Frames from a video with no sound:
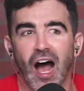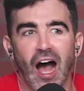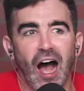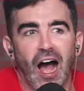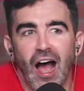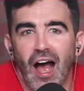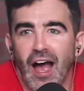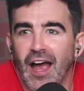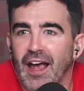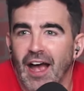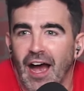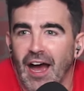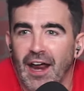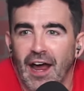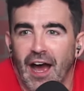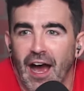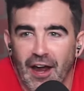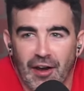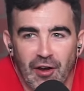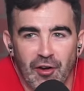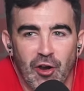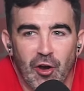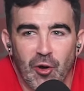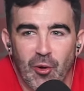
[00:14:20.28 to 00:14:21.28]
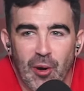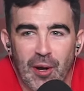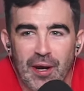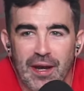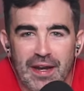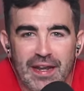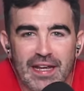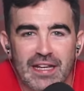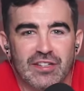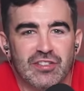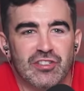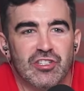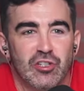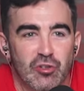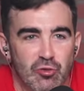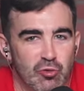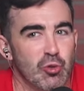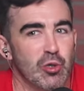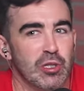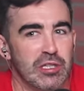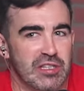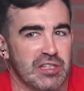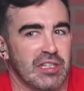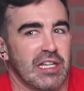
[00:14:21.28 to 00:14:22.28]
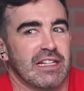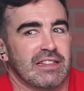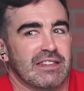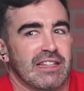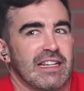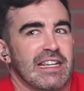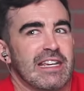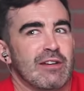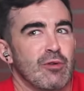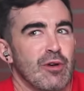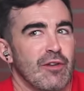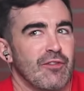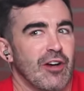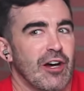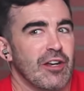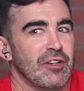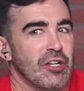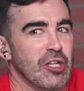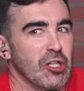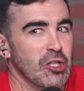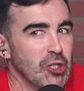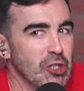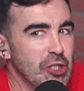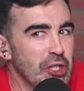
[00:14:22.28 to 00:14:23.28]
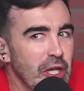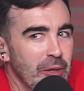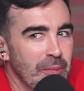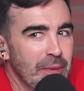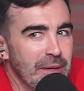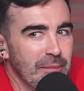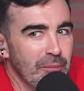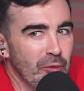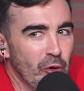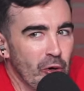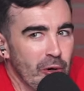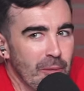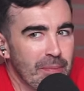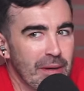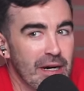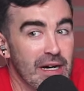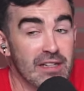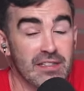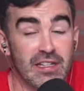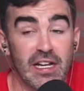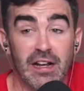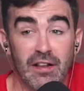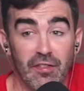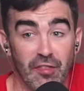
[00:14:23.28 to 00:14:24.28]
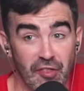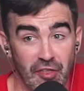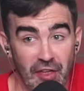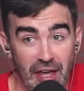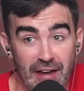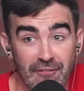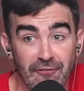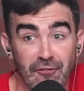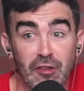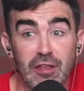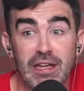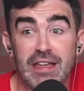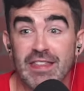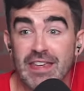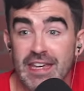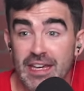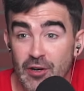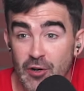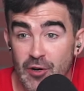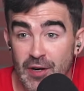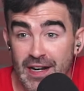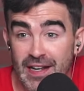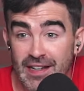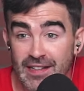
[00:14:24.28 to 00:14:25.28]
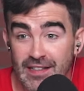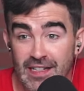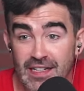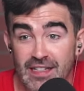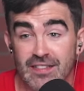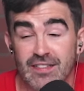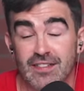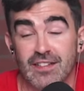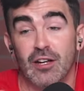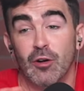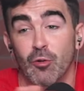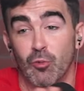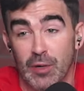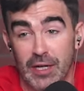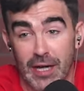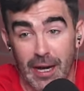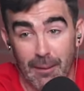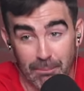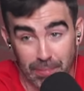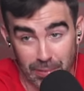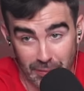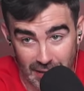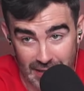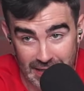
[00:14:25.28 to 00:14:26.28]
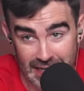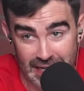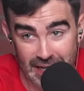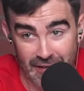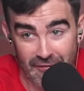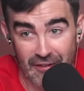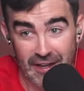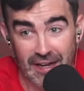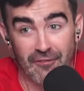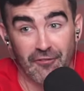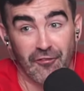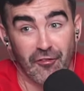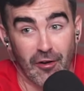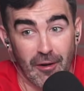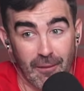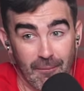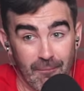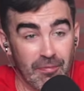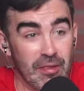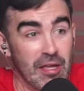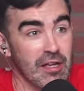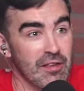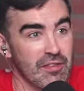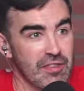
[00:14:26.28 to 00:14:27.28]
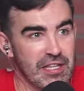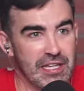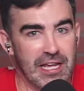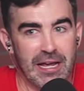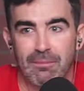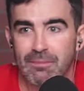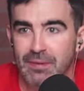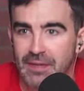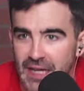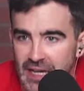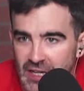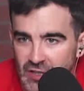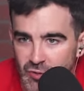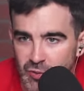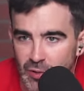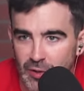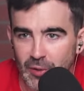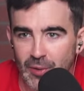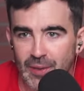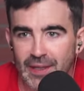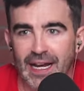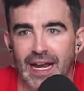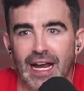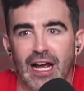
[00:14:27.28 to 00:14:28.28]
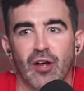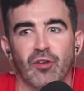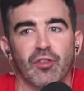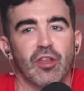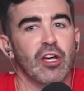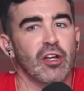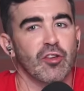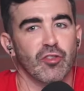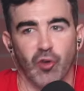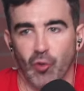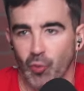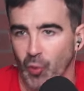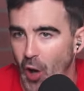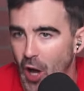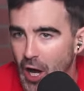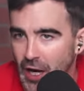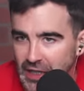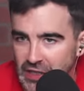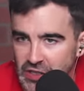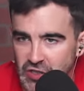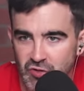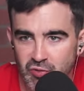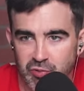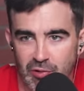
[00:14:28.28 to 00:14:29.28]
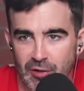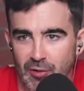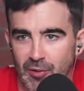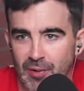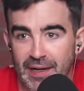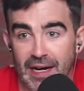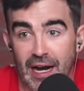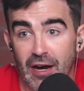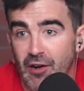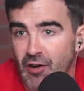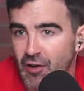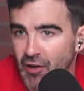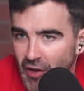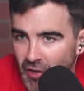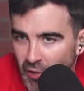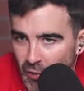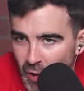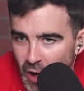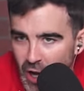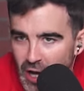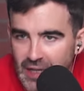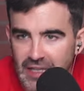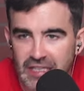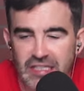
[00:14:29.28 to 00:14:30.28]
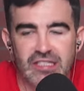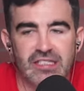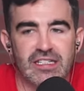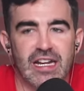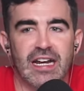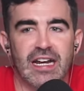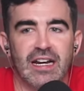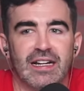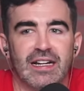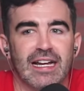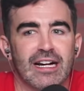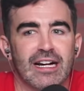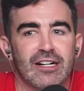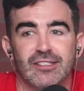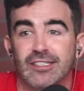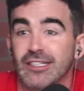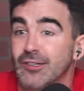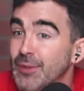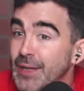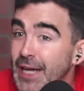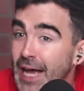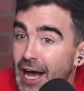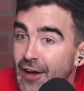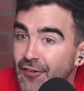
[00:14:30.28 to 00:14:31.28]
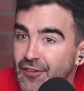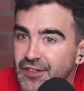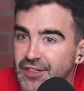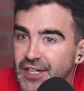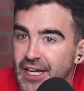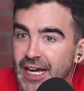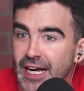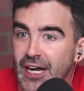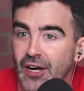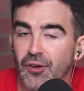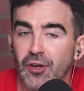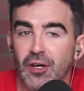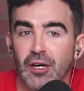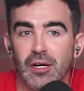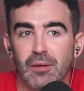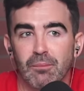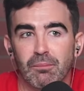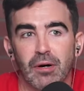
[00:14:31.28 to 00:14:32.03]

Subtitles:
I don't know what it is. You would think that he would have gotten a little bit more buzz. Thankfully, the internet exists. We got plenty of it from the NBA Twitter account, the Rockets Twitter account, and all the Rockets Stan accounts that we have in town.